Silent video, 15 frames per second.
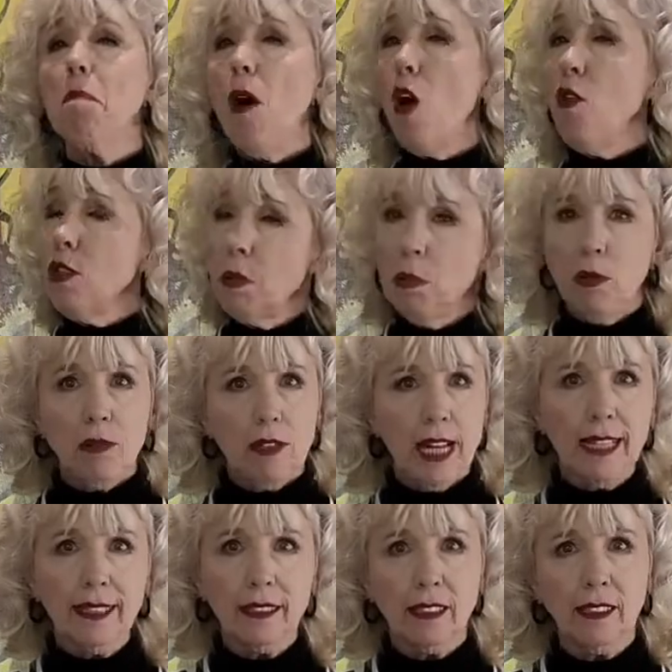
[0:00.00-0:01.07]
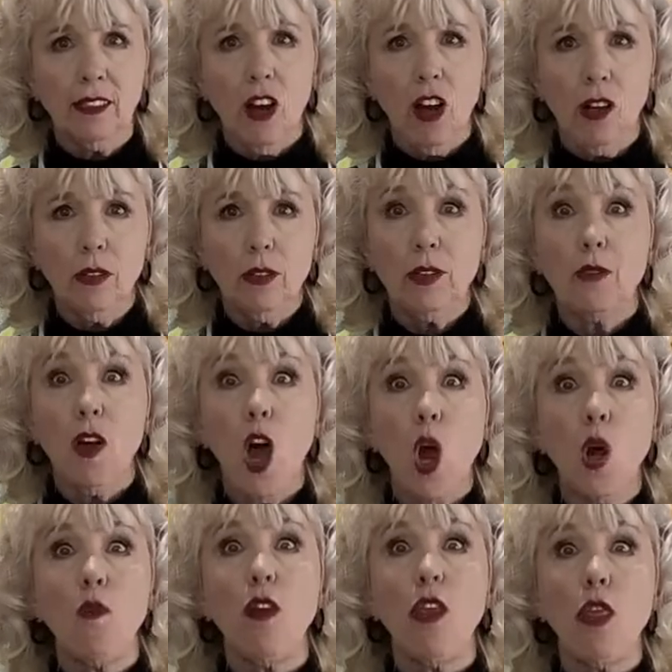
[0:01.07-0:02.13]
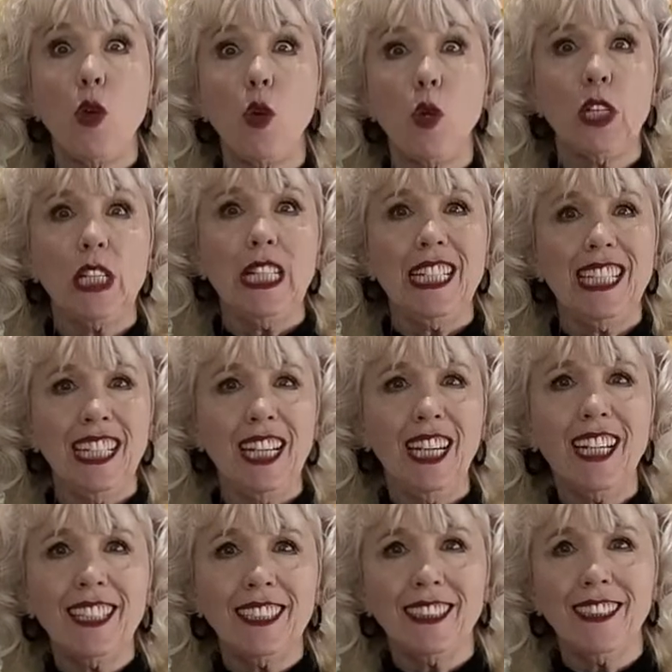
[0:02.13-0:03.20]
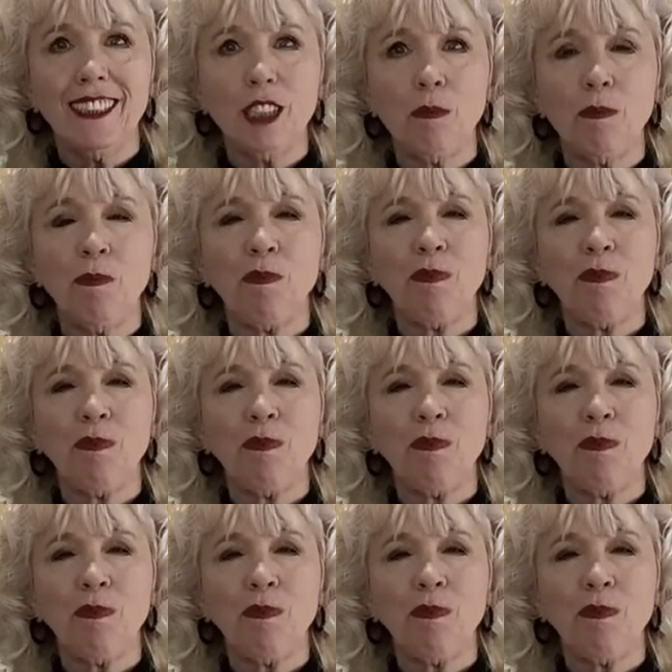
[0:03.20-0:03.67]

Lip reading: multiple dance styles for over 30 years.